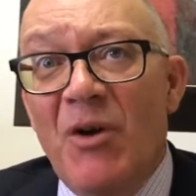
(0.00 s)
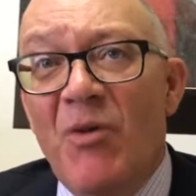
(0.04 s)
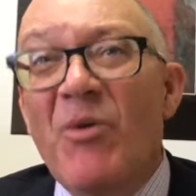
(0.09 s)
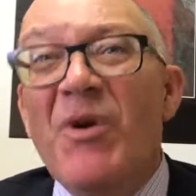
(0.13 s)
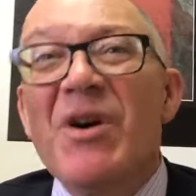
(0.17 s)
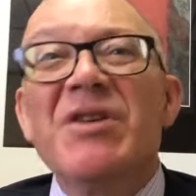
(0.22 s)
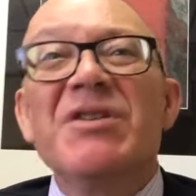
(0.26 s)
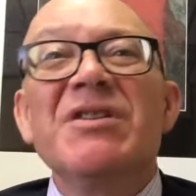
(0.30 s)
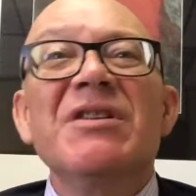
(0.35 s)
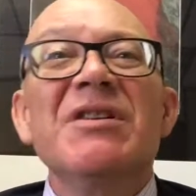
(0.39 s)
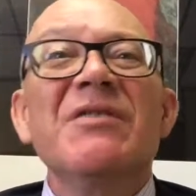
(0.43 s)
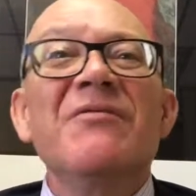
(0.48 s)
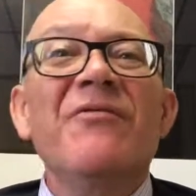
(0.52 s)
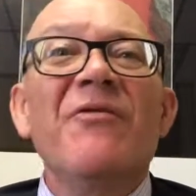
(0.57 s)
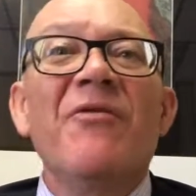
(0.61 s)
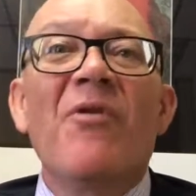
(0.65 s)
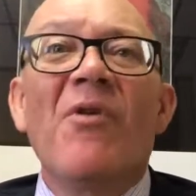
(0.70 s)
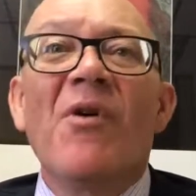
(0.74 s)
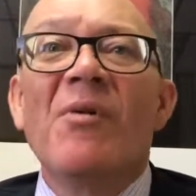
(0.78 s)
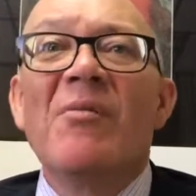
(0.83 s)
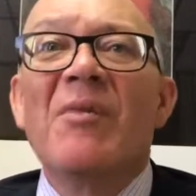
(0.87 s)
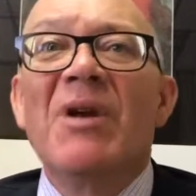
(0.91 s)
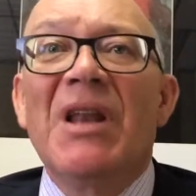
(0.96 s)
whereas an
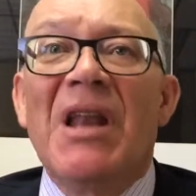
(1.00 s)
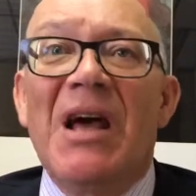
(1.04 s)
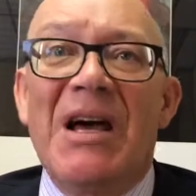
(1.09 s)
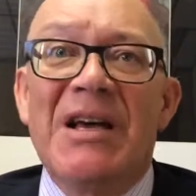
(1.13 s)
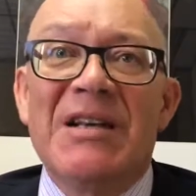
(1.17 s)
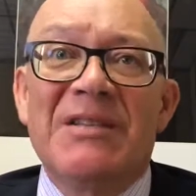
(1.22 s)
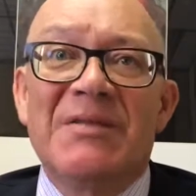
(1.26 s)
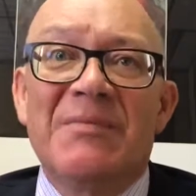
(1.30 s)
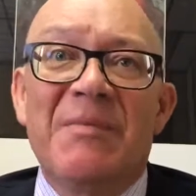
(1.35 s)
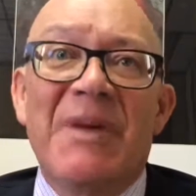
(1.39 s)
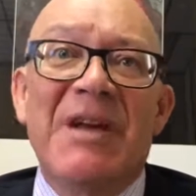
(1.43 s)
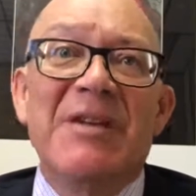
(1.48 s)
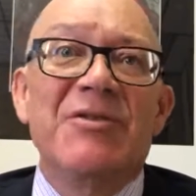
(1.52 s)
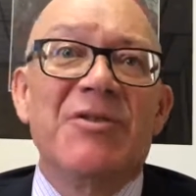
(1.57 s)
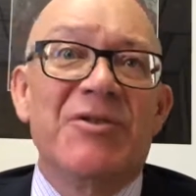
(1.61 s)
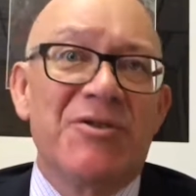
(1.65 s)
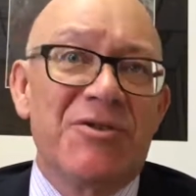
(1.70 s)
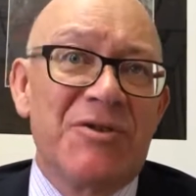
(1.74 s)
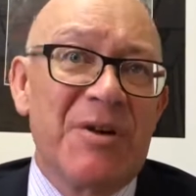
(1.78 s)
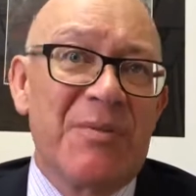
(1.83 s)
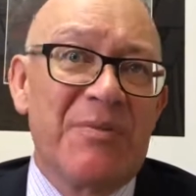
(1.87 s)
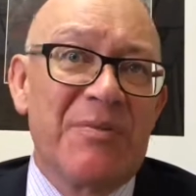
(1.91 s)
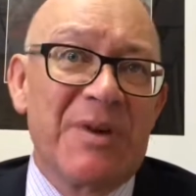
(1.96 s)
informalized
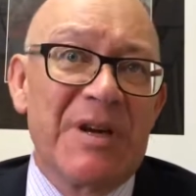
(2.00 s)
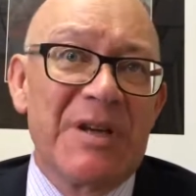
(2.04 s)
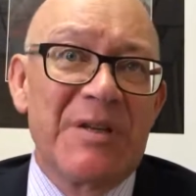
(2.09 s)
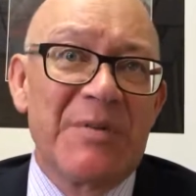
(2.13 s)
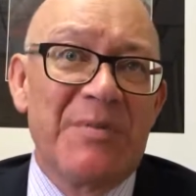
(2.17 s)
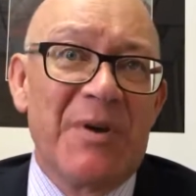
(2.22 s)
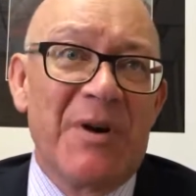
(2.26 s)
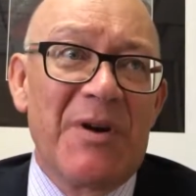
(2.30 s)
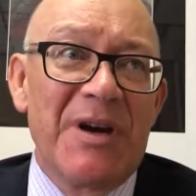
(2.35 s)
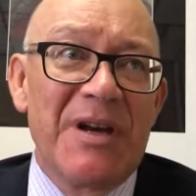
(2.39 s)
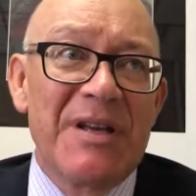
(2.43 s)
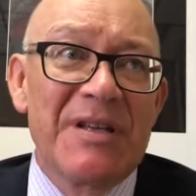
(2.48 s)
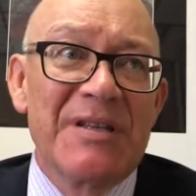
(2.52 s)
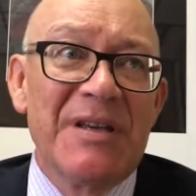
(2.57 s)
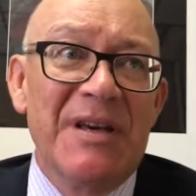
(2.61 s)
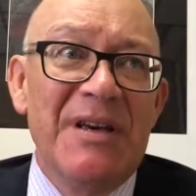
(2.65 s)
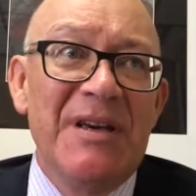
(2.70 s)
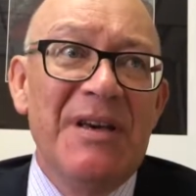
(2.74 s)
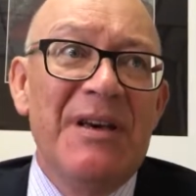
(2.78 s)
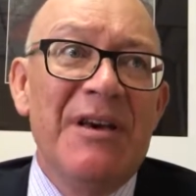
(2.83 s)
mentorship experience